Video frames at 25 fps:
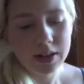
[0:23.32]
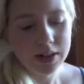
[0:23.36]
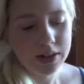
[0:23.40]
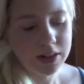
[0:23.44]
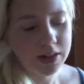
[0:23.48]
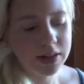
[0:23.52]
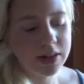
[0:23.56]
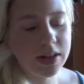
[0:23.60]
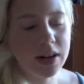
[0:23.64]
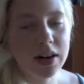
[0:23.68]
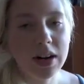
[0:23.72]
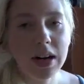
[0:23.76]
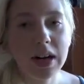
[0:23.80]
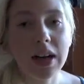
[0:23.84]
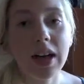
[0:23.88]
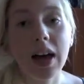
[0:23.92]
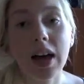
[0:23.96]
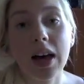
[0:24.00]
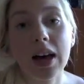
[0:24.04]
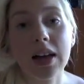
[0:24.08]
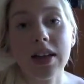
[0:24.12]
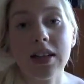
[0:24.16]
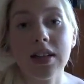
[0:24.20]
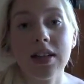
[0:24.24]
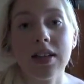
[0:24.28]
study
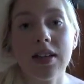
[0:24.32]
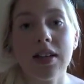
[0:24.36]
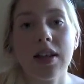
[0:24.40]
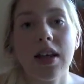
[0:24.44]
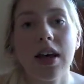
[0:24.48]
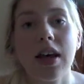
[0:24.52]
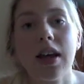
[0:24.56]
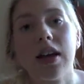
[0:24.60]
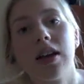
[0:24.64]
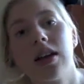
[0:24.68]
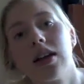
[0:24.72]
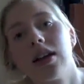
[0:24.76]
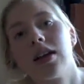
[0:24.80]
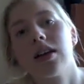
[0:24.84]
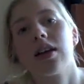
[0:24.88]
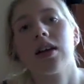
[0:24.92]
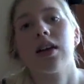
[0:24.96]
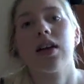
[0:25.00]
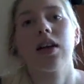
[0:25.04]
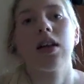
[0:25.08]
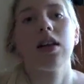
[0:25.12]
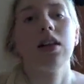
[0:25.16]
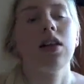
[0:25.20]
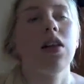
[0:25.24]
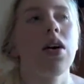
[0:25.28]
guides that
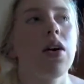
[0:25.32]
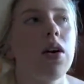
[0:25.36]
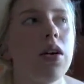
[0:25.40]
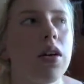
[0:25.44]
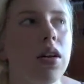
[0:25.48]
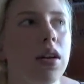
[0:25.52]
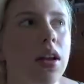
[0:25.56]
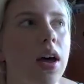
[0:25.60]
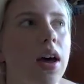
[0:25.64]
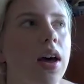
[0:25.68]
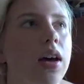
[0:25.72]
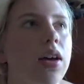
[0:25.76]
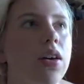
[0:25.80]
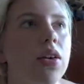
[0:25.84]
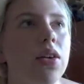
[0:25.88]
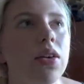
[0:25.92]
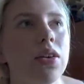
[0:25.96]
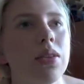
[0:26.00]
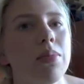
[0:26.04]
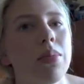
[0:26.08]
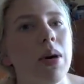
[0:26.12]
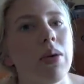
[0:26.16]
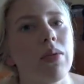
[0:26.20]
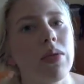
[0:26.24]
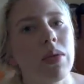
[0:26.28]
I
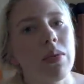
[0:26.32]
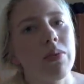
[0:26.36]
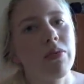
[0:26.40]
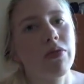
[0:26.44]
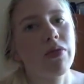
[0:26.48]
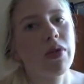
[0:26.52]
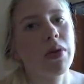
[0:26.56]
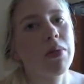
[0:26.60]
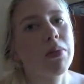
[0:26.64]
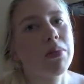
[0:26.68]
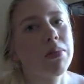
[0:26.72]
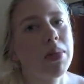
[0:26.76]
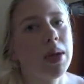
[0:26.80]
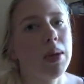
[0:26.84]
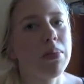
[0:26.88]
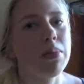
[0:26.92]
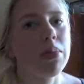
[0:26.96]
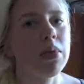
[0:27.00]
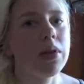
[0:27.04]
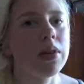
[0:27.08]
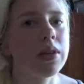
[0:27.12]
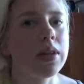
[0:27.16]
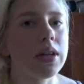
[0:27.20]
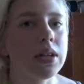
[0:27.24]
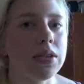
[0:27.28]
heard about them from
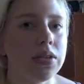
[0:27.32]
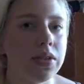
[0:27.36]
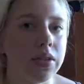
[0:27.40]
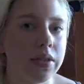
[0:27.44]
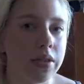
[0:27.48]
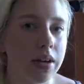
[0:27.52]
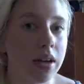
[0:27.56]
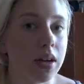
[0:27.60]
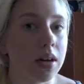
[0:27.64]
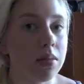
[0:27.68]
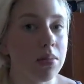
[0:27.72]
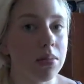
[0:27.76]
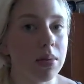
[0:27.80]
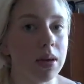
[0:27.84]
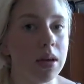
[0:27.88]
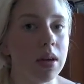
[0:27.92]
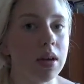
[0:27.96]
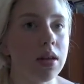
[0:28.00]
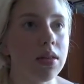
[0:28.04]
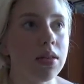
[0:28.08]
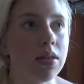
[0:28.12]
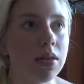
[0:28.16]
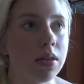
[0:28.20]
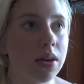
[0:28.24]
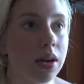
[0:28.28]
people that took the
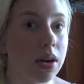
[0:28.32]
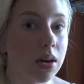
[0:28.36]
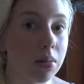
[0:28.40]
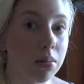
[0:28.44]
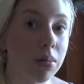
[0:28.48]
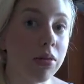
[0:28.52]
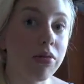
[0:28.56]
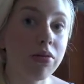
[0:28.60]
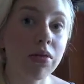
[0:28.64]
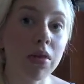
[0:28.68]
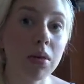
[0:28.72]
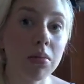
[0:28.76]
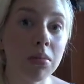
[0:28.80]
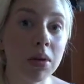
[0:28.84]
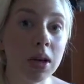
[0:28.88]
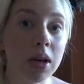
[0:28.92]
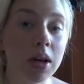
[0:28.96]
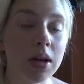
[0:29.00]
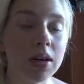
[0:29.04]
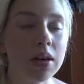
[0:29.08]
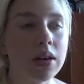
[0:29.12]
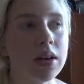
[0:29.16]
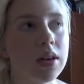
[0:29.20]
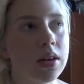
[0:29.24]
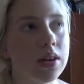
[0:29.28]
IB the year before
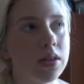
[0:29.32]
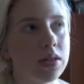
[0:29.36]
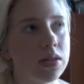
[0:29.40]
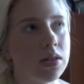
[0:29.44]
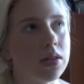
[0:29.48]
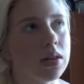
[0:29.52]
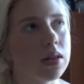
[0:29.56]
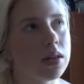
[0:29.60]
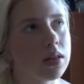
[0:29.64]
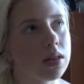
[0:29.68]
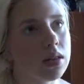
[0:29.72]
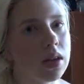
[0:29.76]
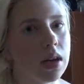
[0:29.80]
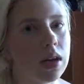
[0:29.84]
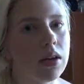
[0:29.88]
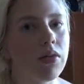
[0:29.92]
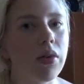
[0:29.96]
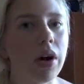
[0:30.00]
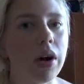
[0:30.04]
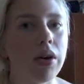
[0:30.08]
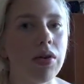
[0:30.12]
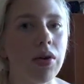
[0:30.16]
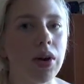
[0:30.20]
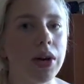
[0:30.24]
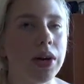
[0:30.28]
me, so they
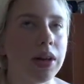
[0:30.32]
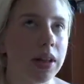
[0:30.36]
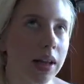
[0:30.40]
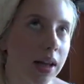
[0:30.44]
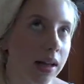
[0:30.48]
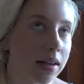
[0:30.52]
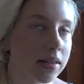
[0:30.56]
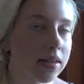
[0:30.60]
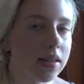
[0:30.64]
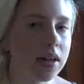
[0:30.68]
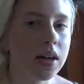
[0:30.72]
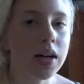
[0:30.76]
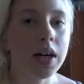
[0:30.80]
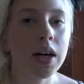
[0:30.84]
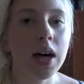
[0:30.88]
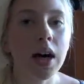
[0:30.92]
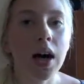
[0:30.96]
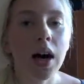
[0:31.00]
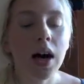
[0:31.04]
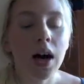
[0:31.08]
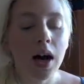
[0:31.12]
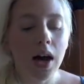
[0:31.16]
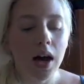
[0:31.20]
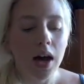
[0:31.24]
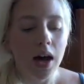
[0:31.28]
graduated last year,
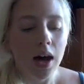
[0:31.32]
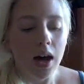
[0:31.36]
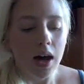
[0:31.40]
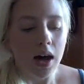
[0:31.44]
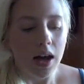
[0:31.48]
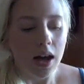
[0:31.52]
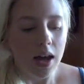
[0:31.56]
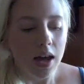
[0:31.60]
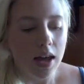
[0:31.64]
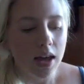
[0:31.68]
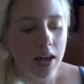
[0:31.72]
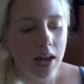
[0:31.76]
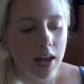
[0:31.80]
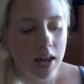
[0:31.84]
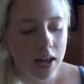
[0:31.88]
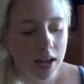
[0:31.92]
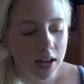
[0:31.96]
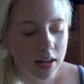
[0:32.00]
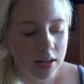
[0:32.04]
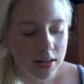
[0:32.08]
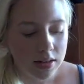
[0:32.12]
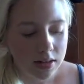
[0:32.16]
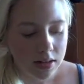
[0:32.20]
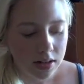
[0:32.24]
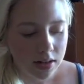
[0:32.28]

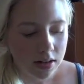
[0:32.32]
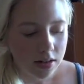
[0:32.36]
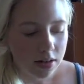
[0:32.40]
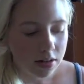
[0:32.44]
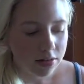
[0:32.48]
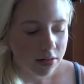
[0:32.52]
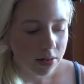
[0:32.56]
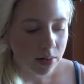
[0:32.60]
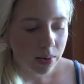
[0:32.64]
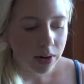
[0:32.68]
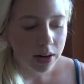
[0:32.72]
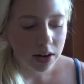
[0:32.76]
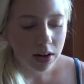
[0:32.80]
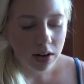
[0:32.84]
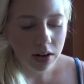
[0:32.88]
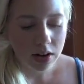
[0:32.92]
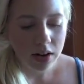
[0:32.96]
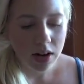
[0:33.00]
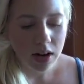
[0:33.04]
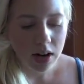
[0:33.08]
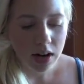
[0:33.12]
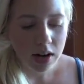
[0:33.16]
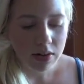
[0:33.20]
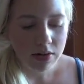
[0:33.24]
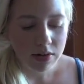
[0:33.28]
and they were really
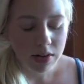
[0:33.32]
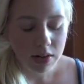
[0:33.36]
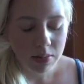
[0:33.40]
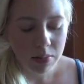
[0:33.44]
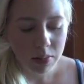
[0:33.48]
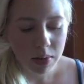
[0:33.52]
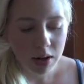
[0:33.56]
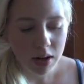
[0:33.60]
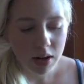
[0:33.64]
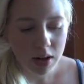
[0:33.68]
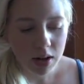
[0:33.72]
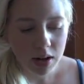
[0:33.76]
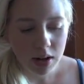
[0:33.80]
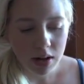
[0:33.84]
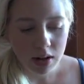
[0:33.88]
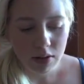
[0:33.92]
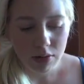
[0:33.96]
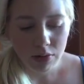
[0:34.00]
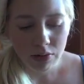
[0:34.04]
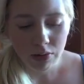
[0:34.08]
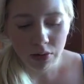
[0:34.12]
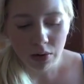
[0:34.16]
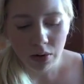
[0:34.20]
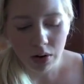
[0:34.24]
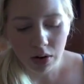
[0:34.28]
good. I have them
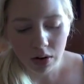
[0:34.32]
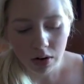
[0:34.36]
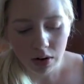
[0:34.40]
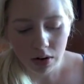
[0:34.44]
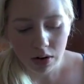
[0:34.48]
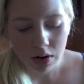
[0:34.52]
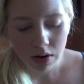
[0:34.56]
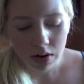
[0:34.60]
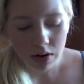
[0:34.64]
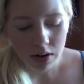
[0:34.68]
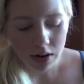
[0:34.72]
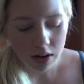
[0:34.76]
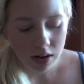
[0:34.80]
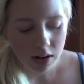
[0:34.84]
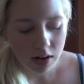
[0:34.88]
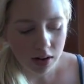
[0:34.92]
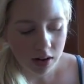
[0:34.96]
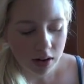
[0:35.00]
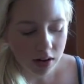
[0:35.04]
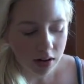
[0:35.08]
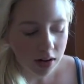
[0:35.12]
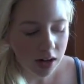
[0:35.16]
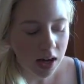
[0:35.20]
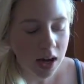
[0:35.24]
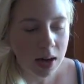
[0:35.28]
for
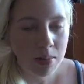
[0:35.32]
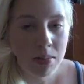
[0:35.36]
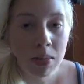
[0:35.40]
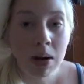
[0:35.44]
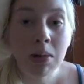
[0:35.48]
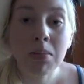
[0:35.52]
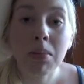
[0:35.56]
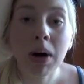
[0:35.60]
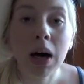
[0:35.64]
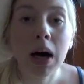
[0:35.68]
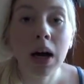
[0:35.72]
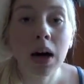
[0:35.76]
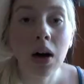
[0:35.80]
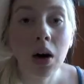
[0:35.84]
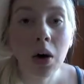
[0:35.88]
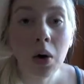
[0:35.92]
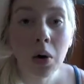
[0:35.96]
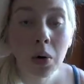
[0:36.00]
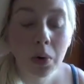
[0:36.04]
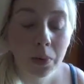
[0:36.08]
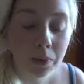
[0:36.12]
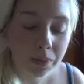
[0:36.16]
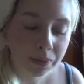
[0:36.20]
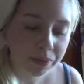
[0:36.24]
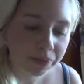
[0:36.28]
chem and
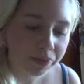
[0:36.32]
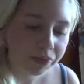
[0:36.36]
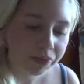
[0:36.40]
bio.